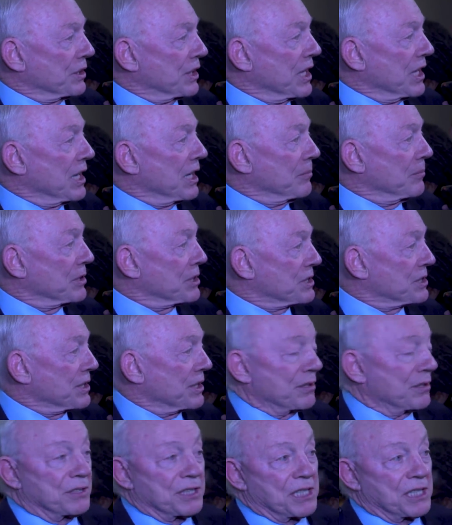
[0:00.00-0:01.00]
game that
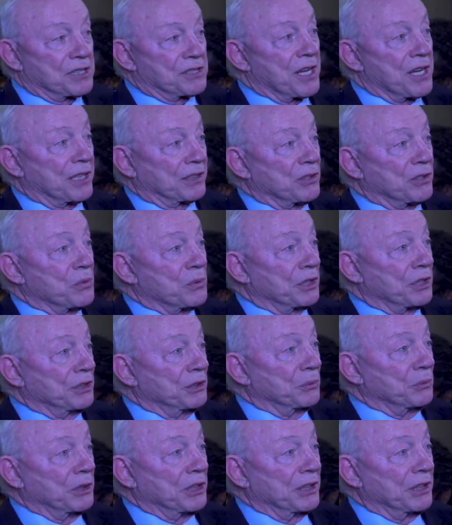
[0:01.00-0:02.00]
said Zeke's not going
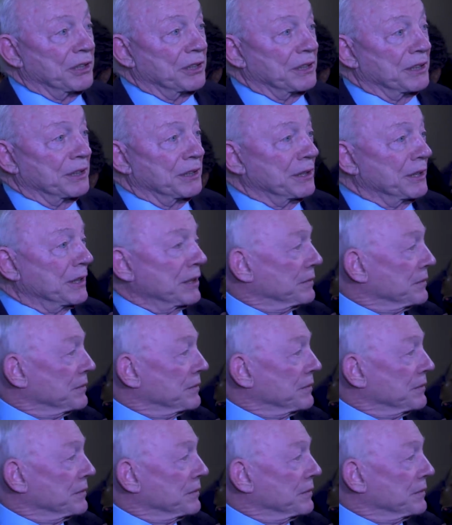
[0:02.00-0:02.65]
anywhere, and